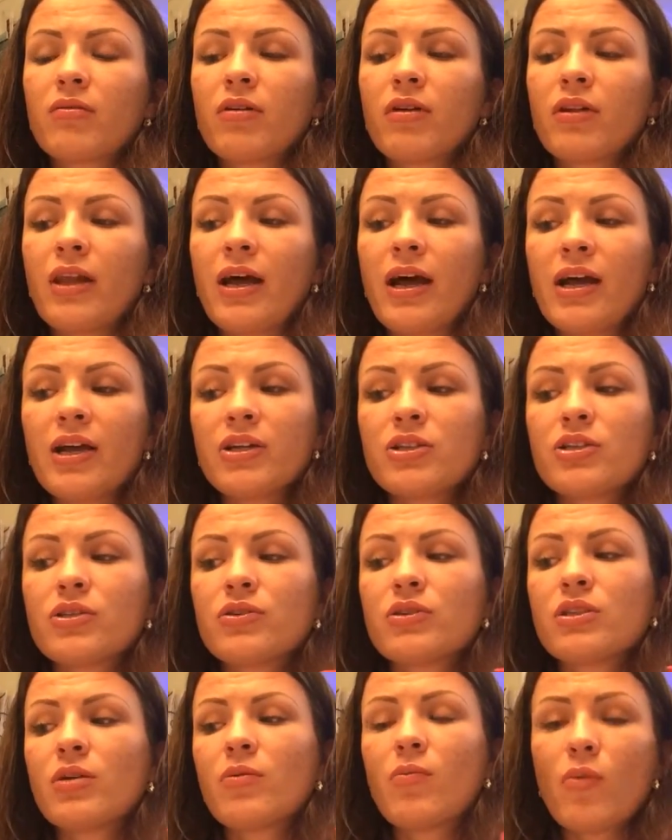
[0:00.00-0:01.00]
lying
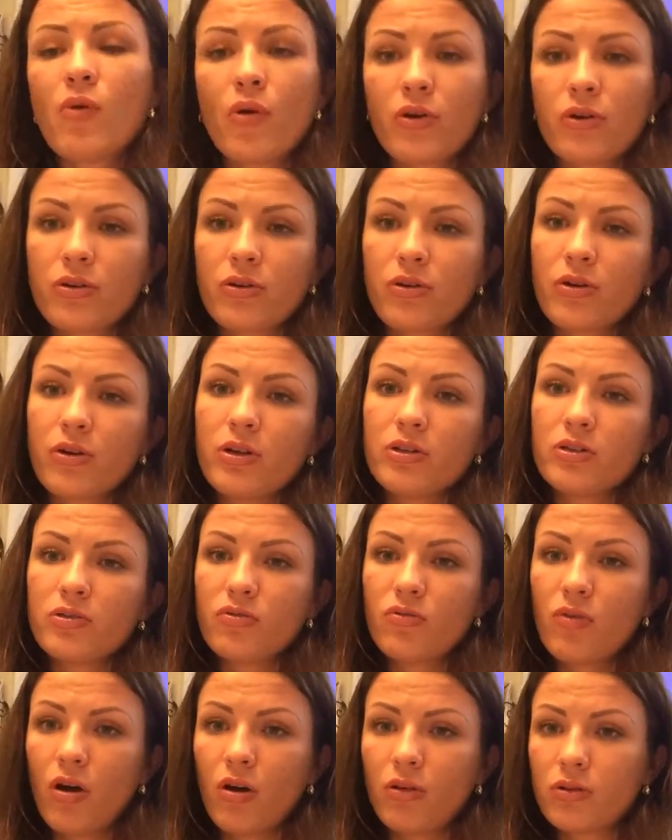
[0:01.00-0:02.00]
to the murderer
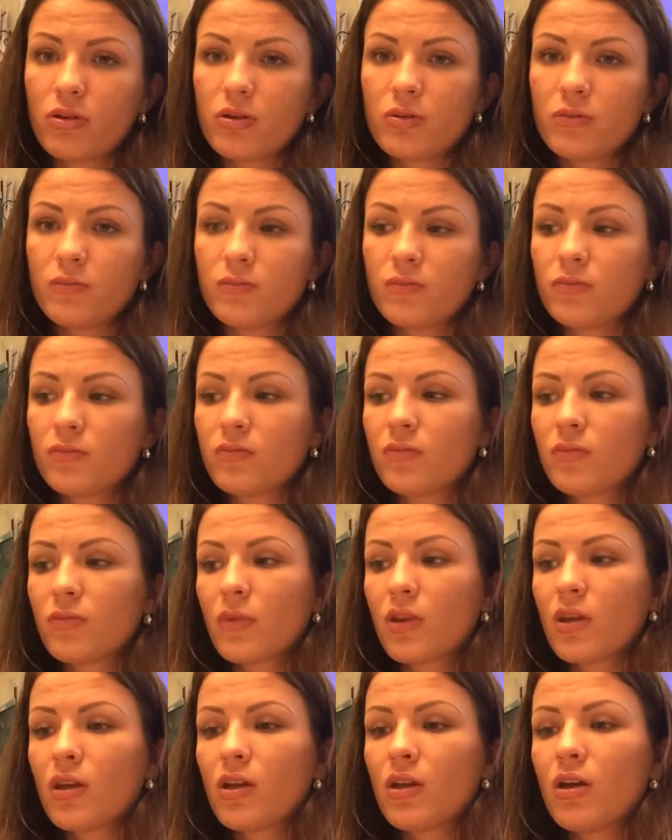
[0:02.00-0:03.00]
is wrong.
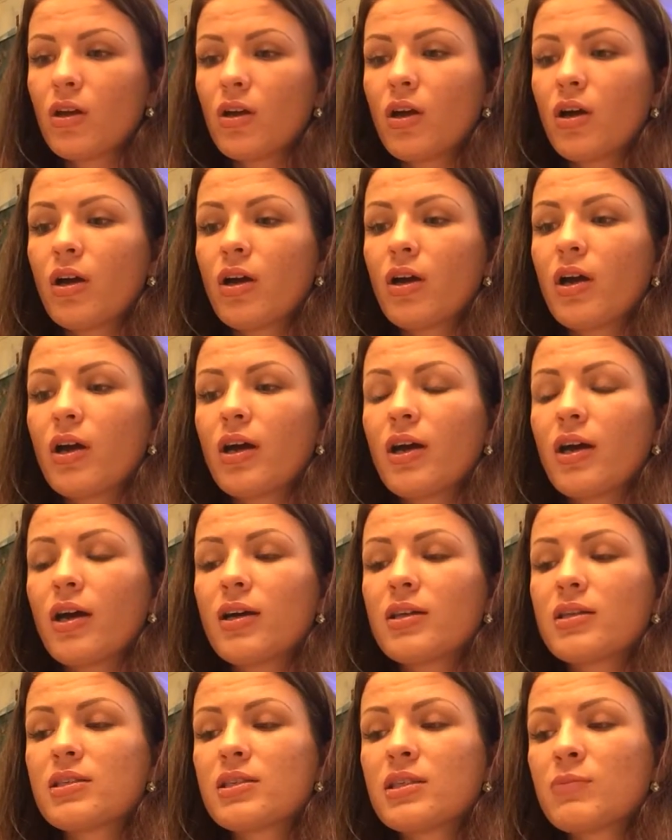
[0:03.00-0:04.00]

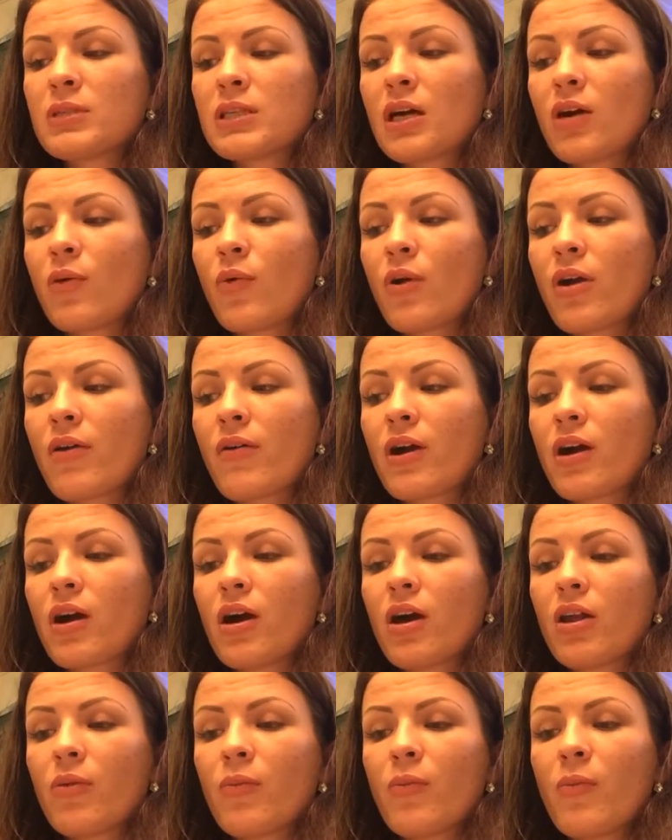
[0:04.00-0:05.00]
Seems, however,
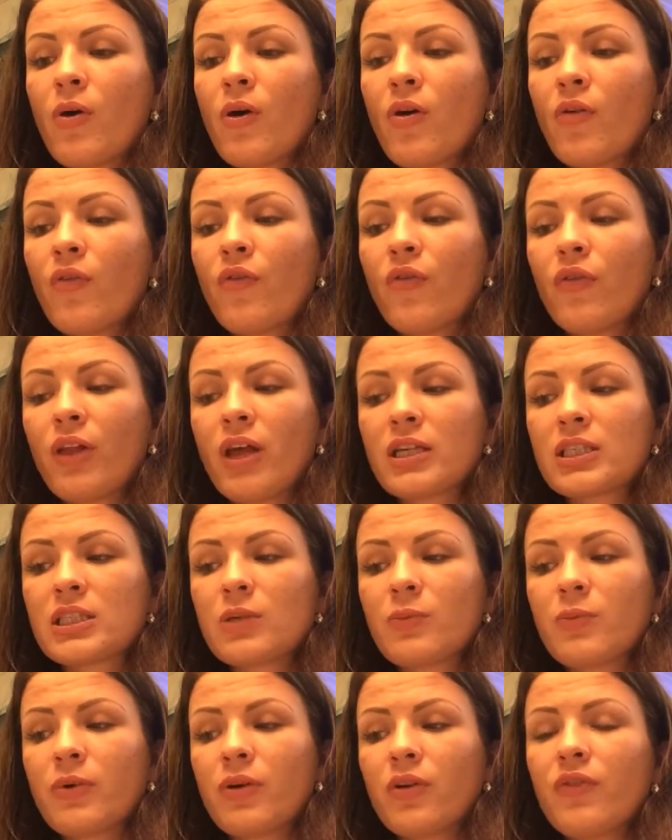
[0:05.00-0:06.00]
Kant more
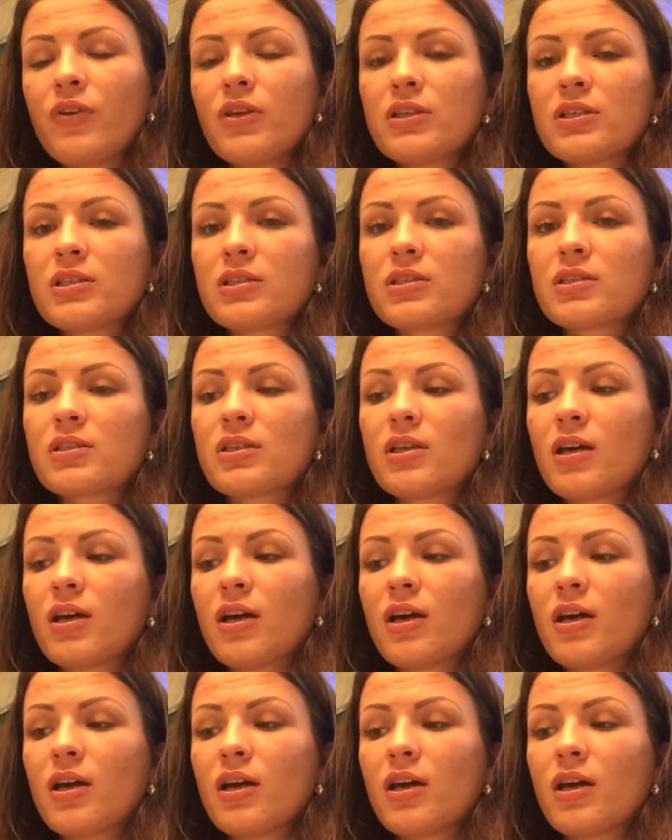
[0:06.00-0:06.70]
flexible with